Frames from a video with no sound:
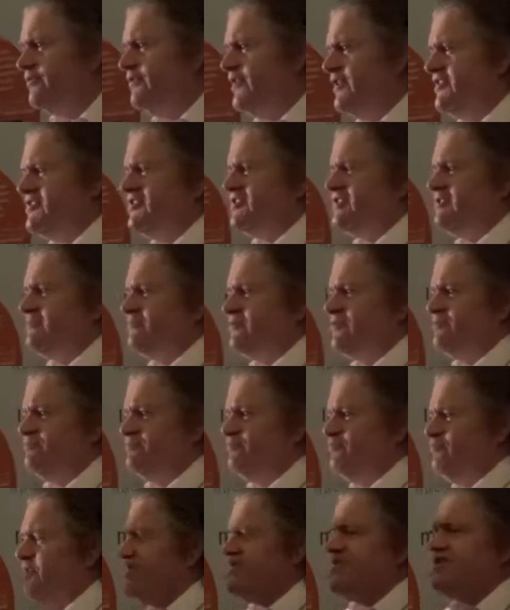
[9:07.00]
this
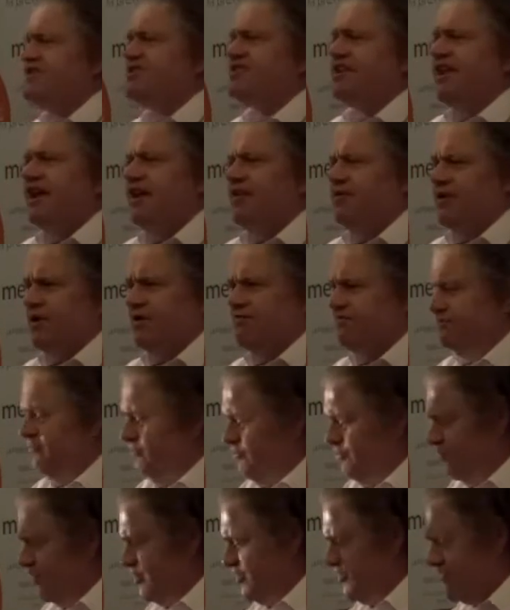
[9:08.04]
is scary,
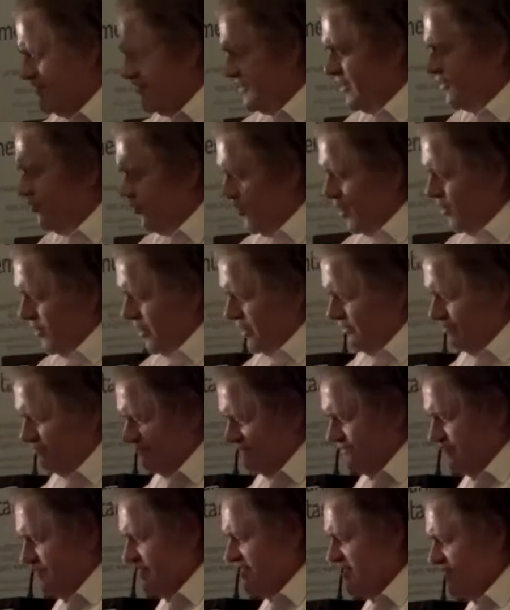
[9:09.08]
but don't worry.
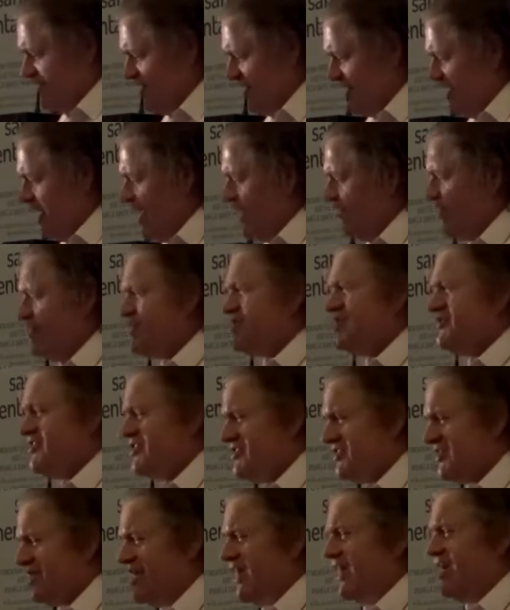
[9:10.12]
This is a
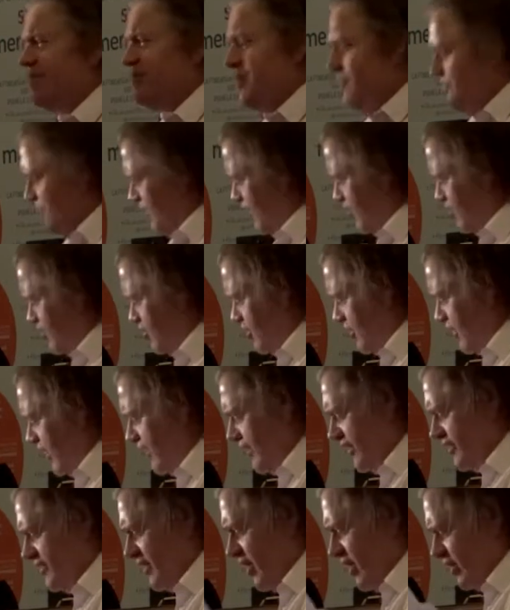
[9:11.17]
scary picture, and
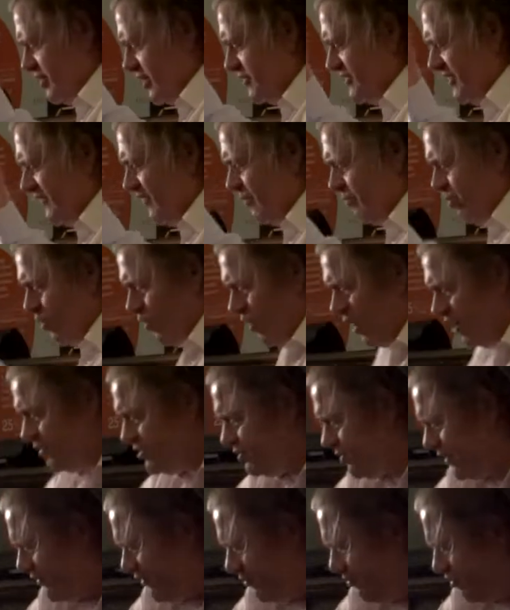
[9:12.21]
I don't have a I
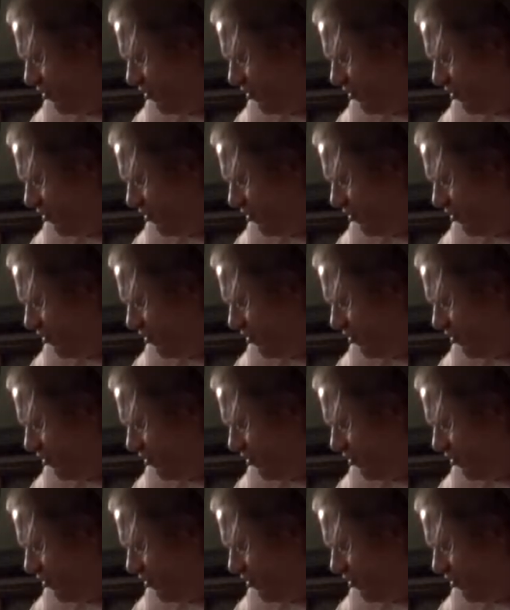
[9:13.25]
do have a